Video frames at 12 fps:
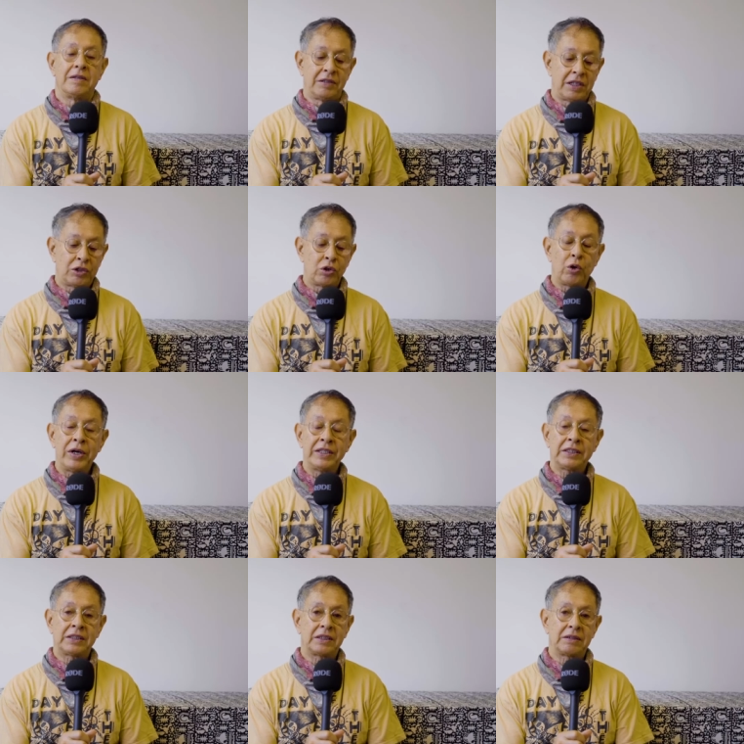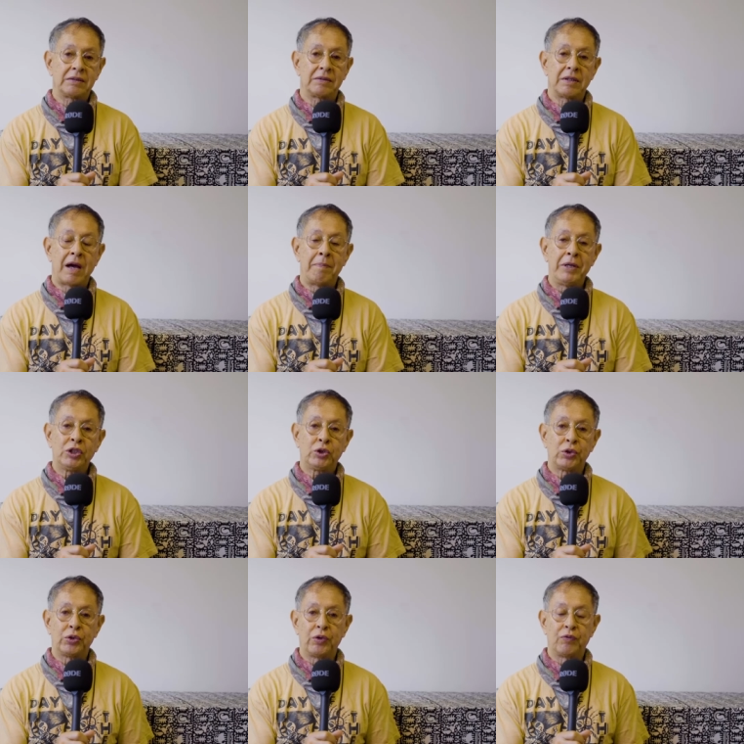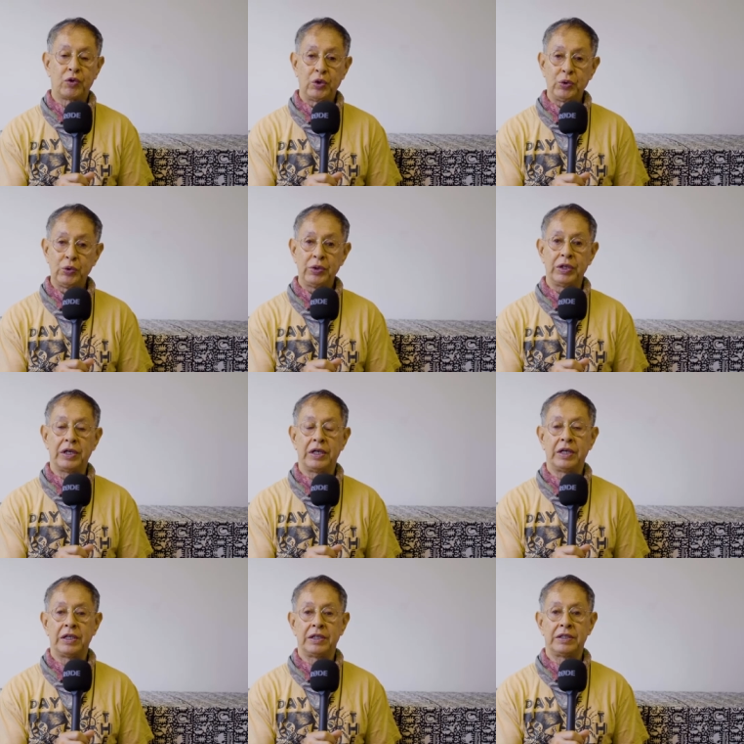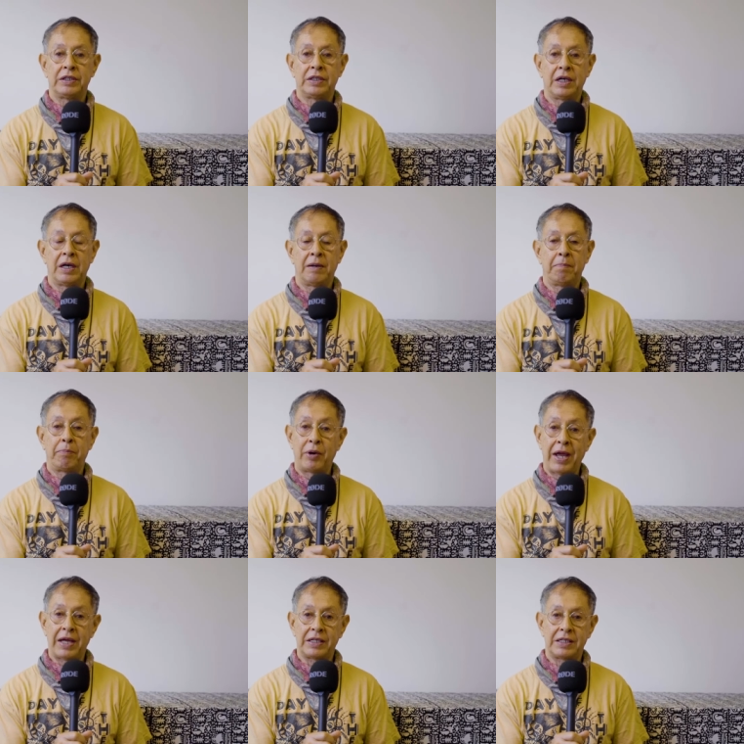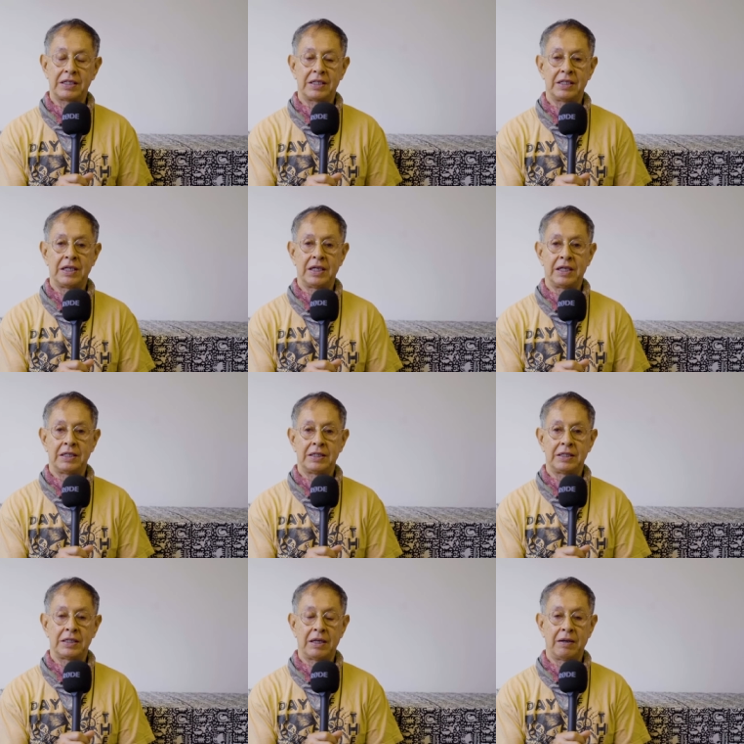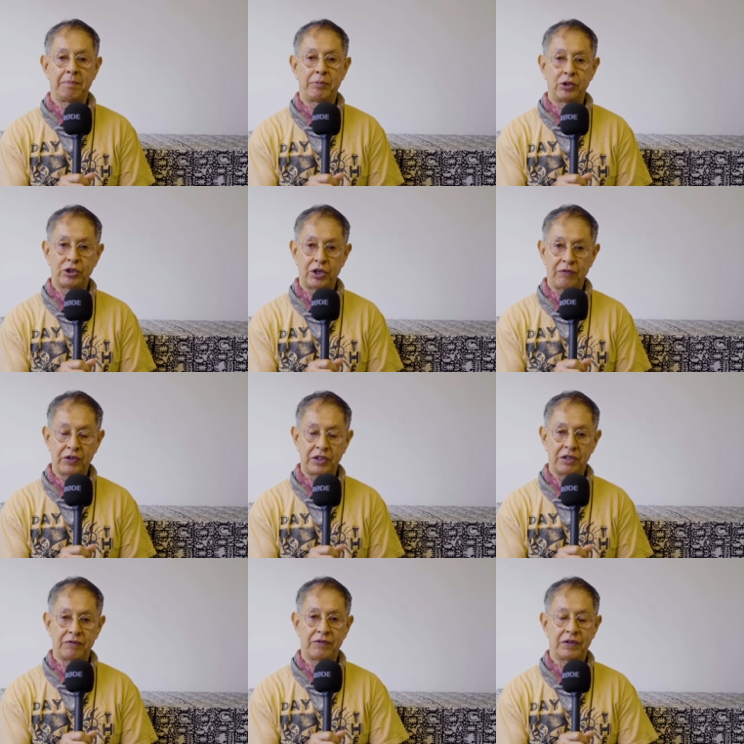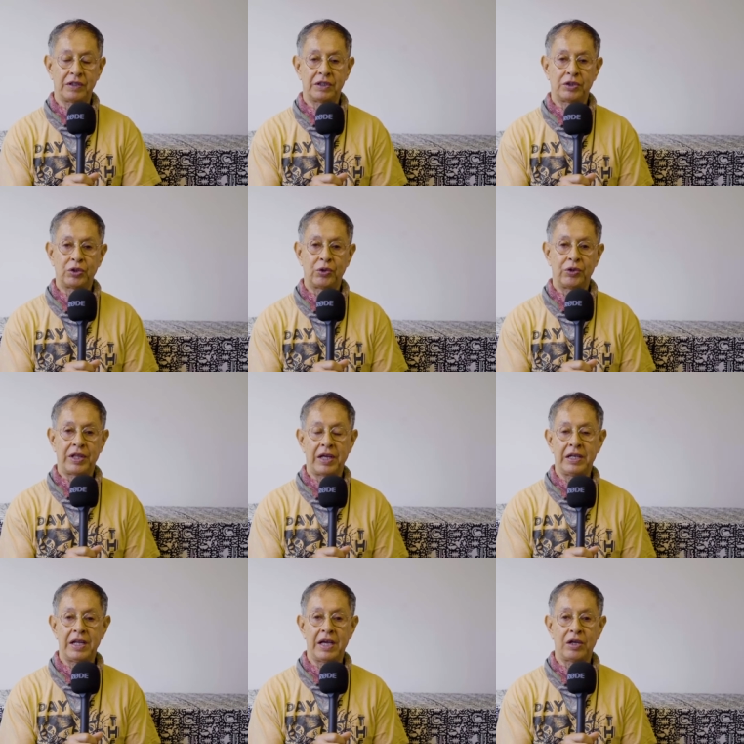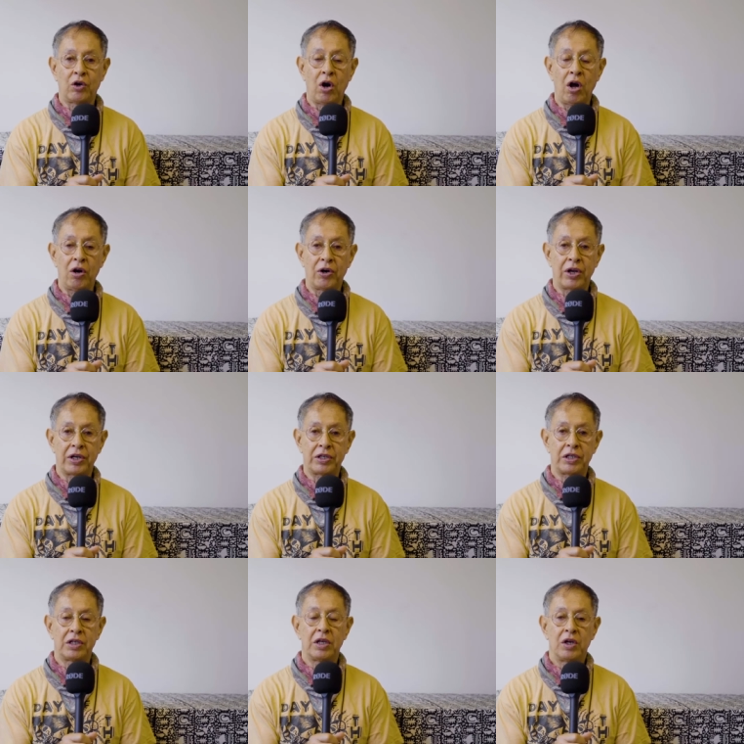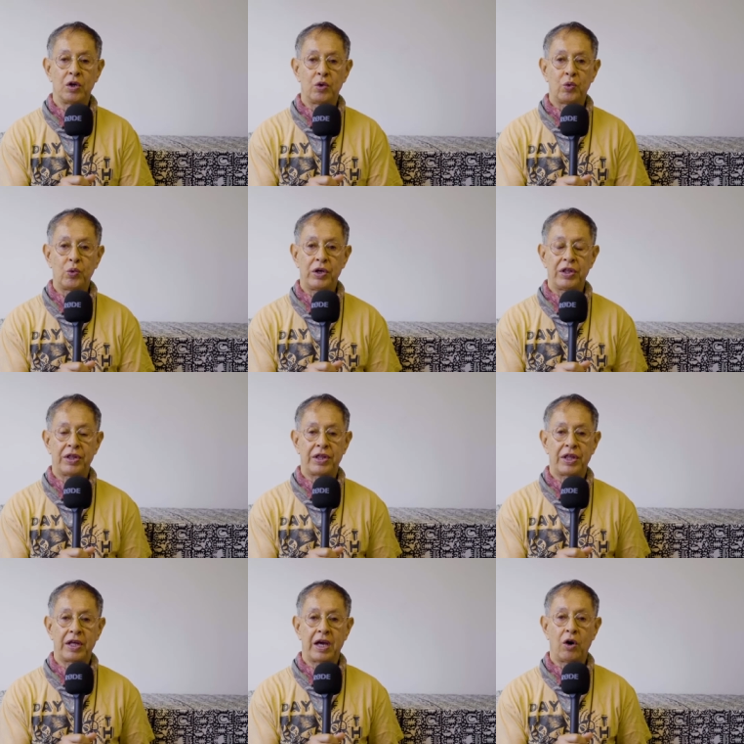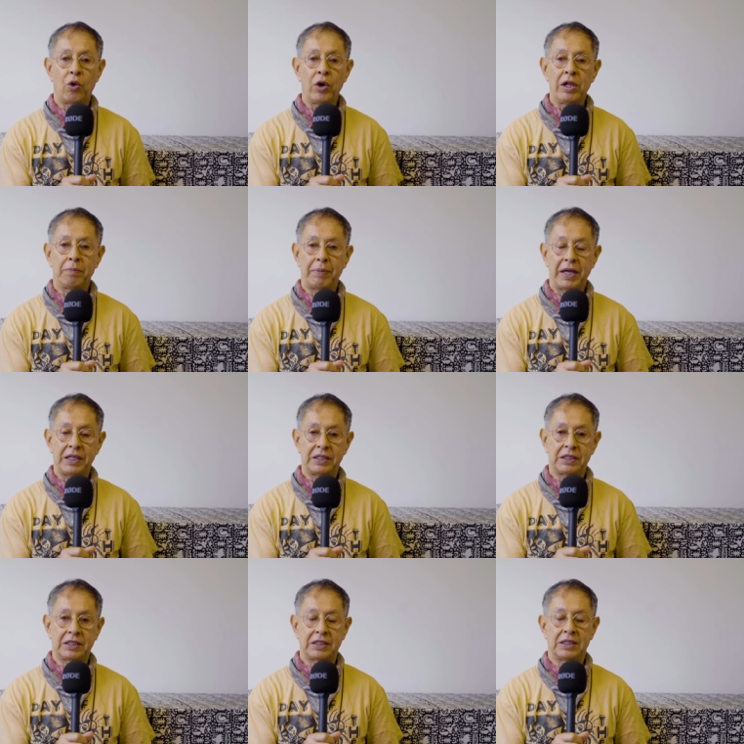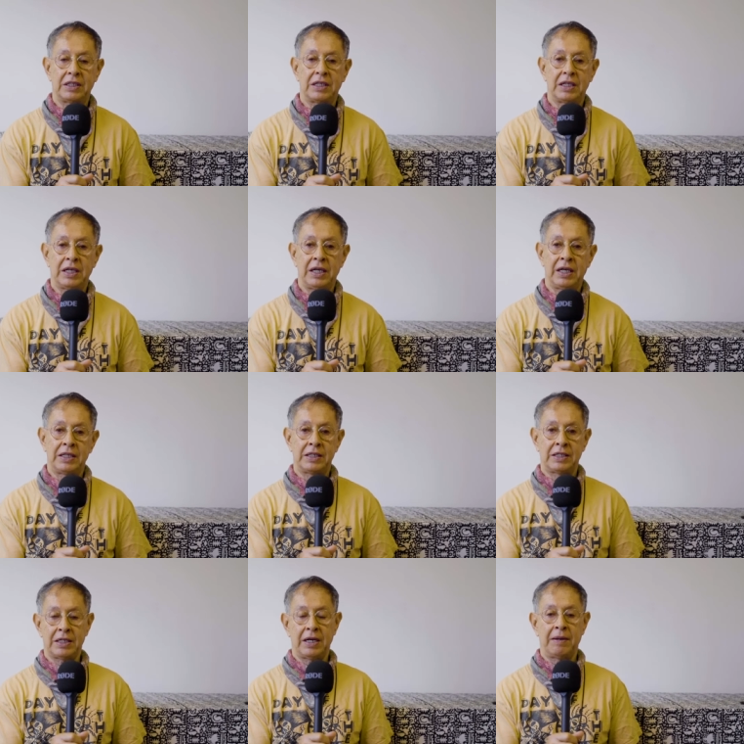The dough is a mixture of glue and bread and preservative. So then I color it with oil paints, and